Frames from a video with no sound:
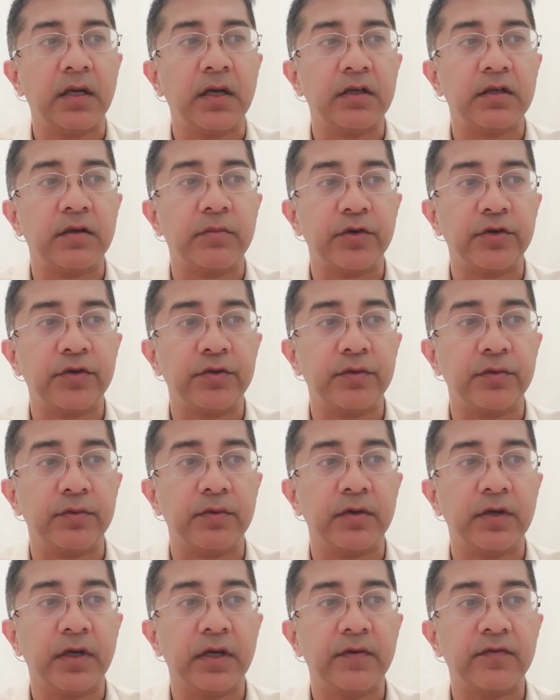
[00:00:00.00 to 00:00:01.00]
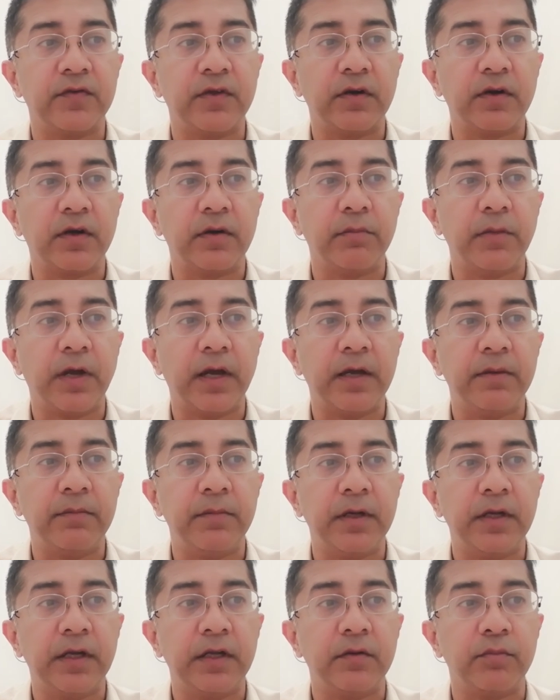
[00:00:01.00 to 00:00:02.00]
Number 2. If there are
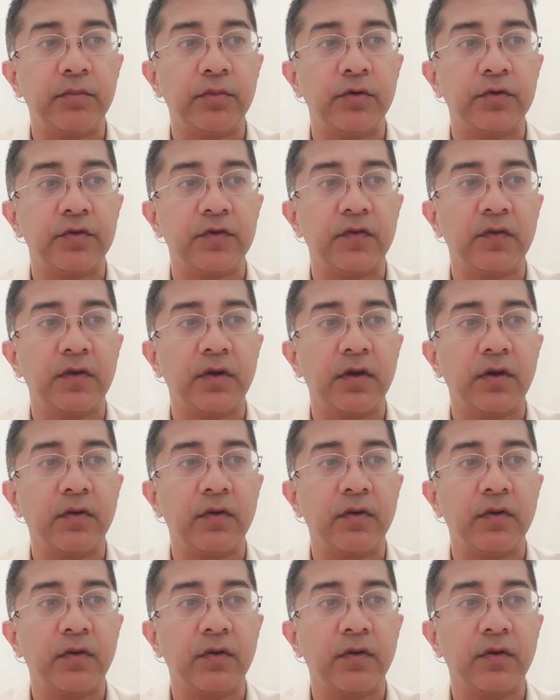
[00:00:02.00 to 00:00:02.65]
m inputs,